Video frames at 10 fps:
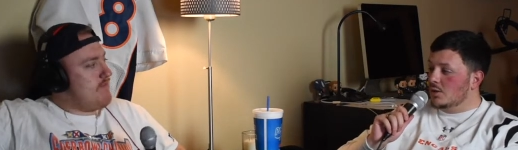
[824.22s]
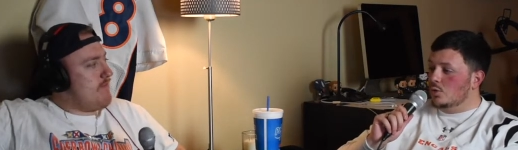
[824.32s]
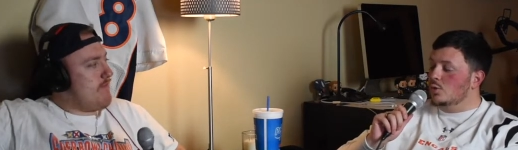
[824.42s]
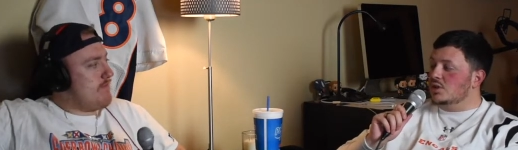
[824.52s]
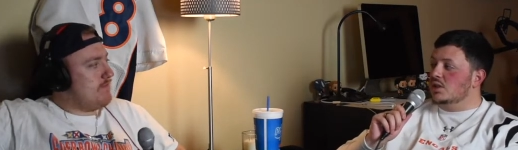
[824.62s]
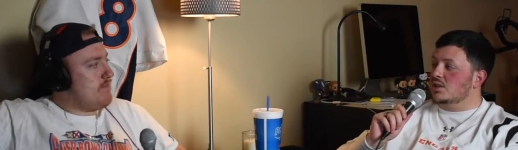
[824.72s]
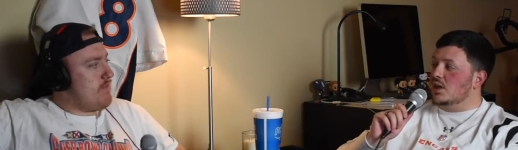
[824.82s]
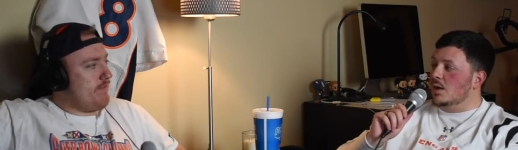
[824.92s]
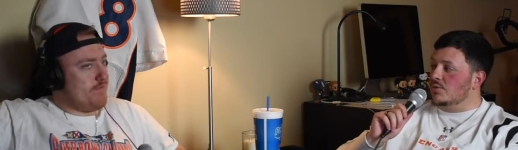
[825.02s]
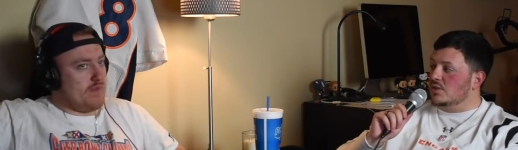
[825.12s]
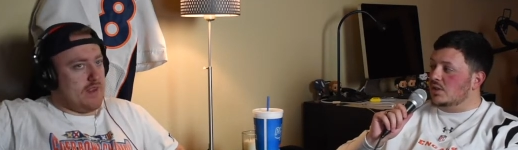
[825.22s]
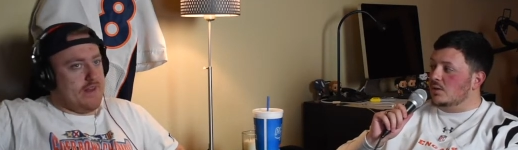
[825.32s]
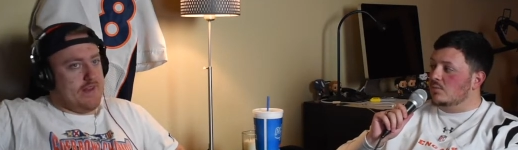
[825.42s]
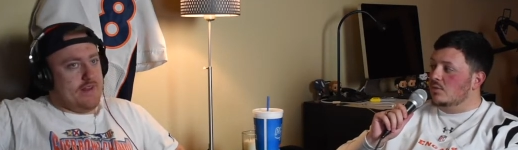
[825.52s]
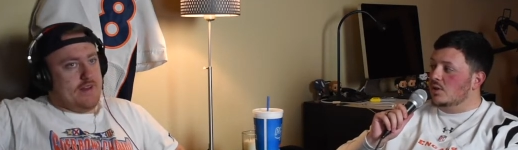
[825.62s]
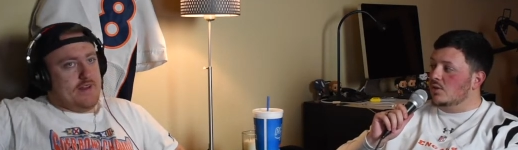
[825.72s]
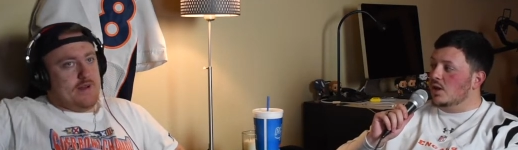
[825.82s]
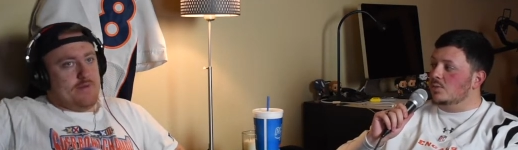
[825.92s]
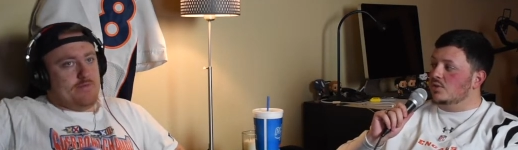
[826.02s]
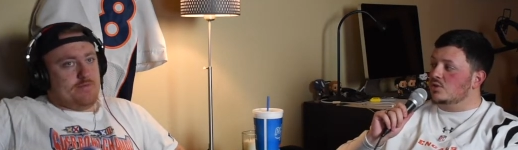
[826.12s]
Speaker 1: who was going to stop this team they were
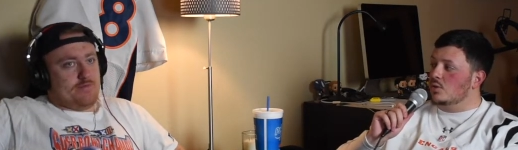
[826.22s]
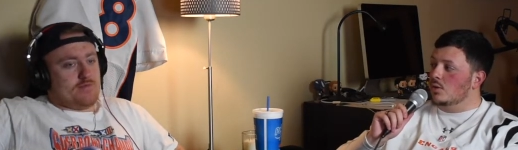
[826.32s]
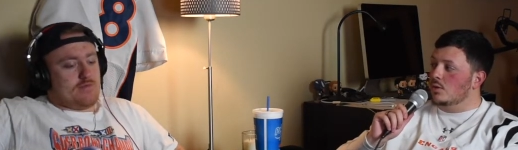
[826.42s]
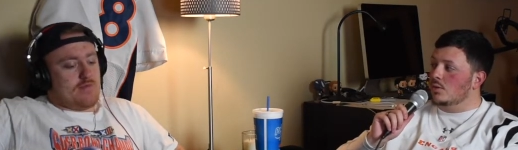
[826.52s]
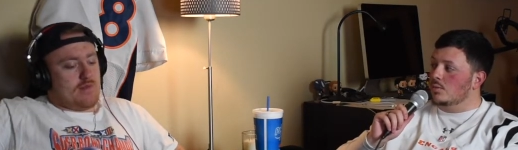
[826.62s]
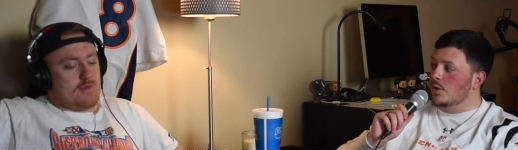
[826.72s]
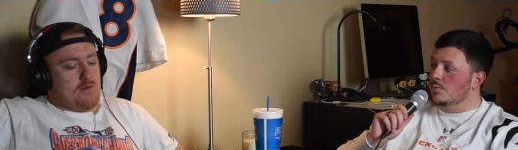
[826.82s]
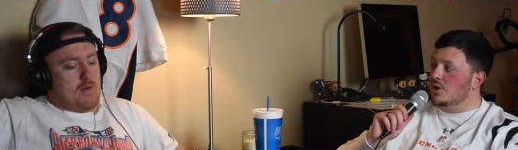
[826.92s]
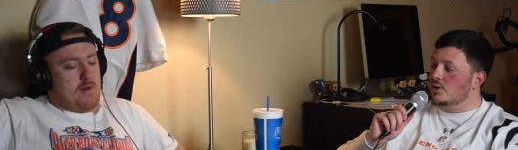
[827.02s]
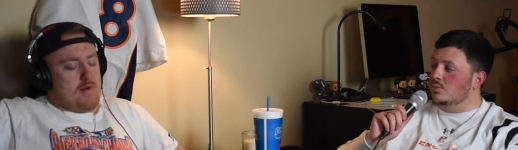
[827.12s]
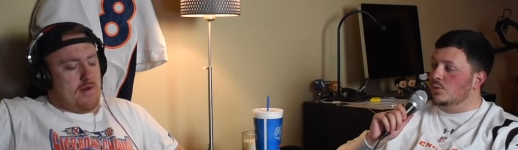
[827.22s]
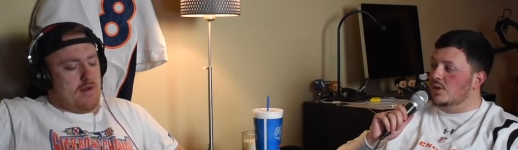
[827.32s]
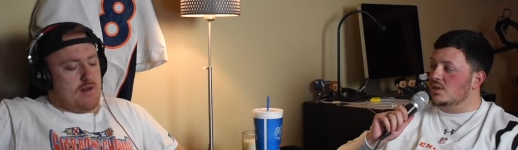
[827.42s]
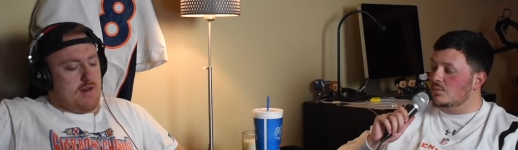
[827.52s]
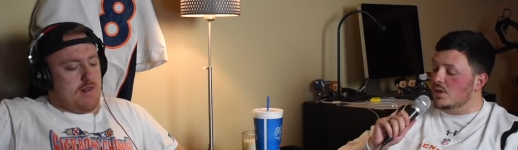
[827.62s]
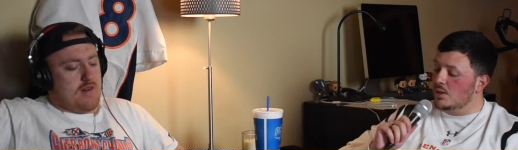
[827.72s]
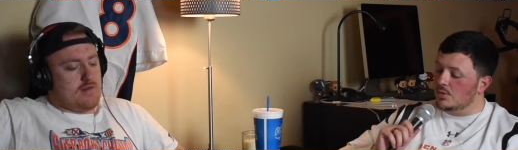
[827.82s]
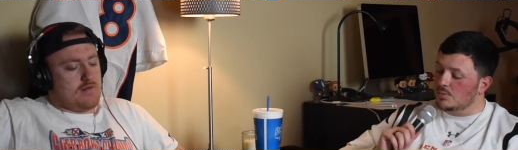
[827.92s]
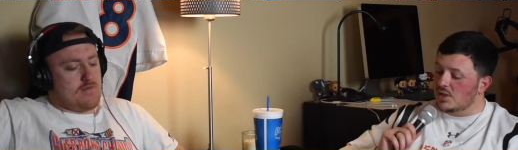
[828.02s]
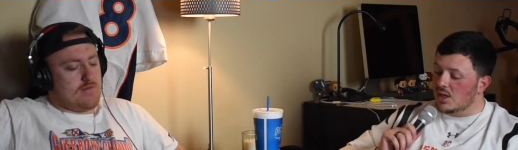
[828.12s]
able to score a million points and be able
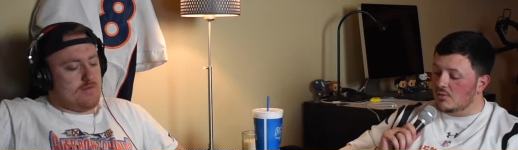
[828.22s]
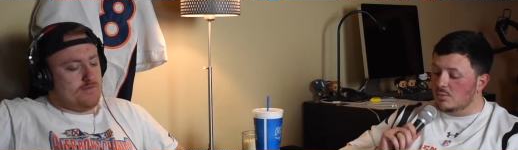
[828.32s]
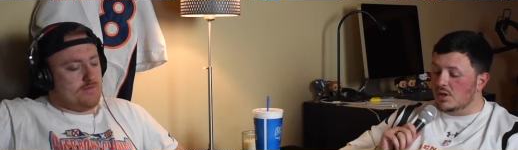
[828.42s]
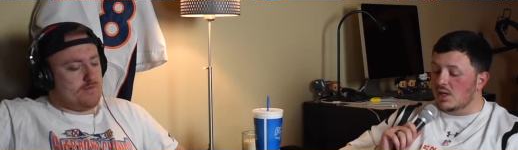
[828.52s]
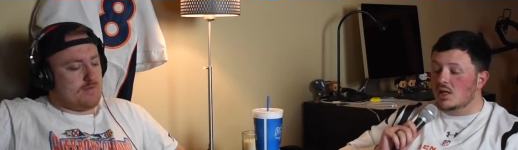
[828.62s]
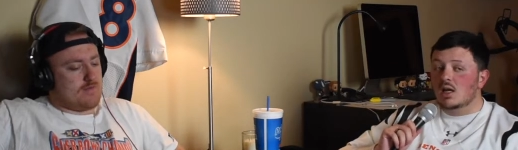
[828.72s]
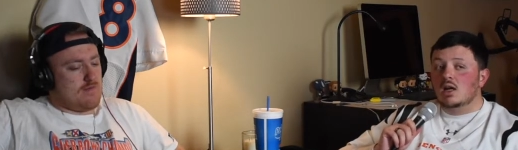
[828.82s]
to beat everybody